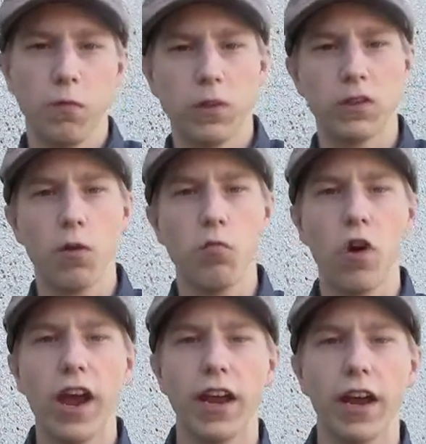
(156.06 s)
some
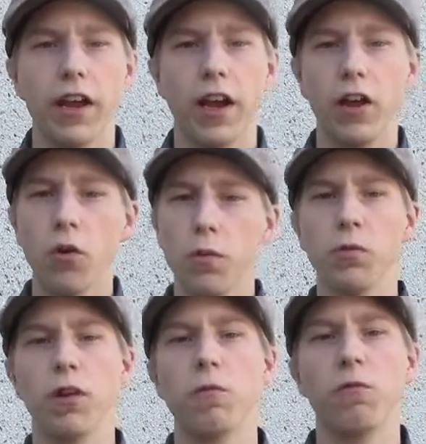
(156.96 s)
way. I hope you
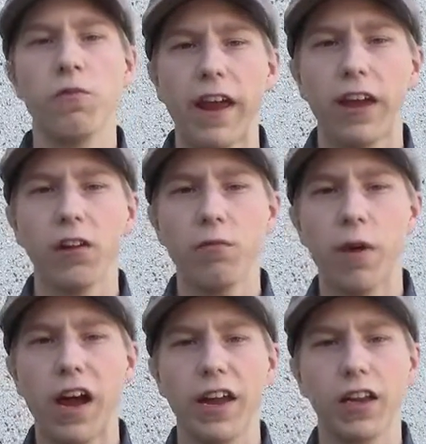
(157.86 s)
become a fan of
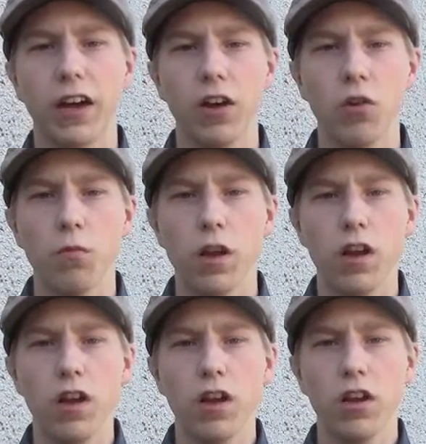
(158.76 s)
mine. I hope
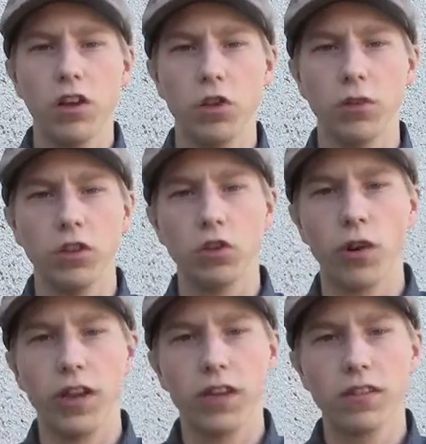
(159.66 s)
you
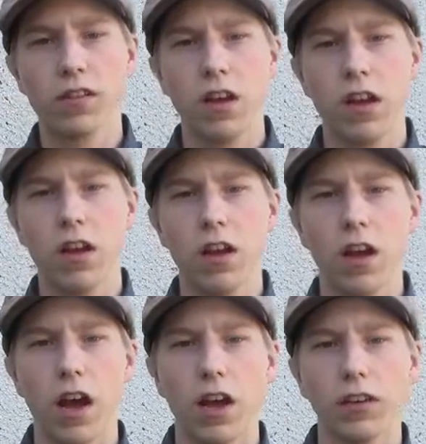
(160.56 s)
enjoy this.
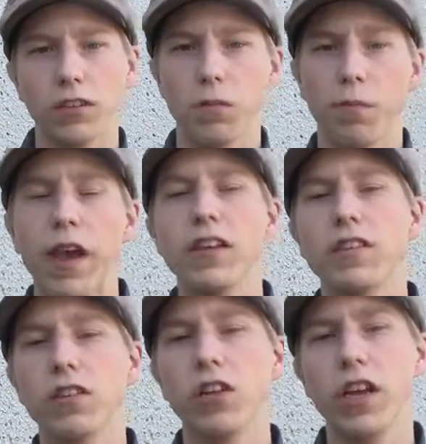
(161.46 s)
So
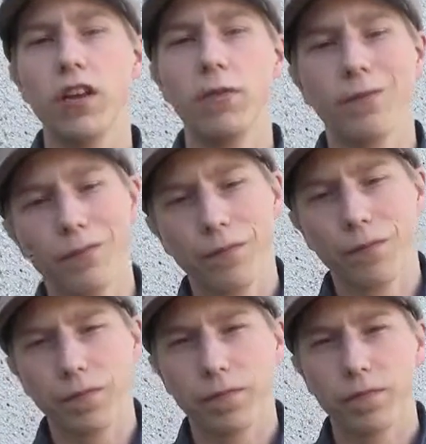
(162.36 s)
basically,
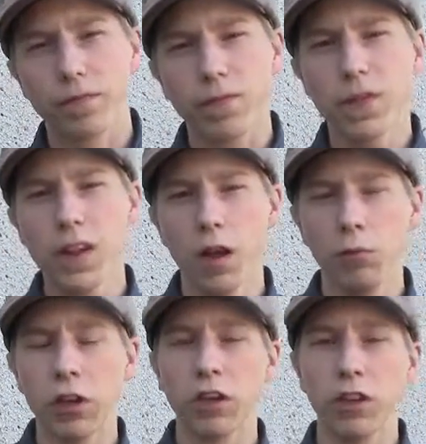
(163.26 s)
I'm
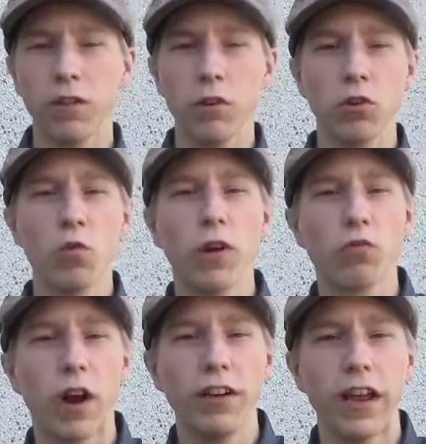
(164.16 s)
going to give you a quick
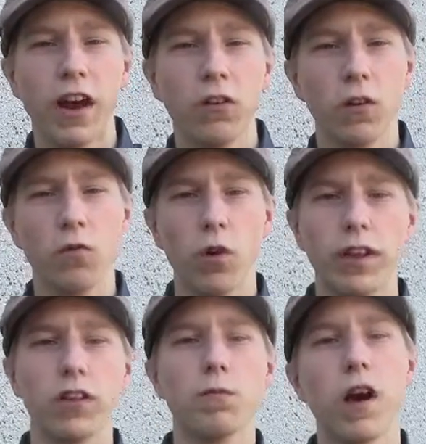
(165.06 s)
rundown of what
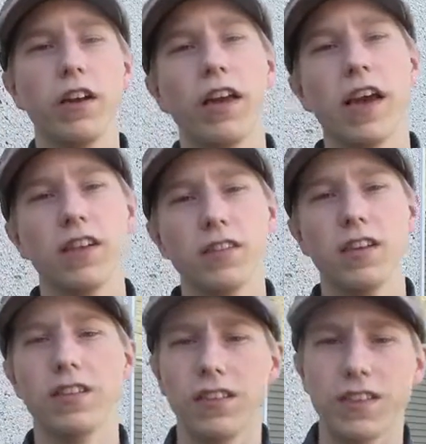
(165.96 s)
this podcast
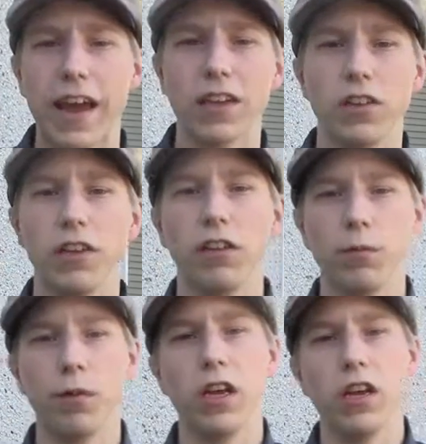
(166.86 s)
is exactly going to
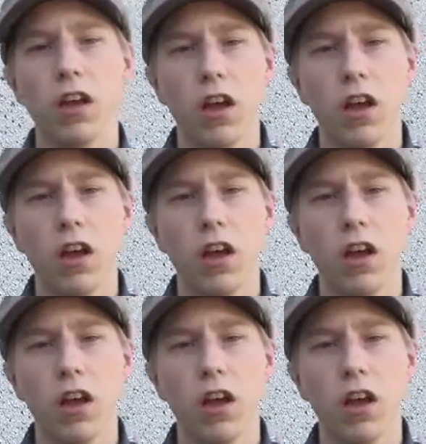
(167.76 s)
be.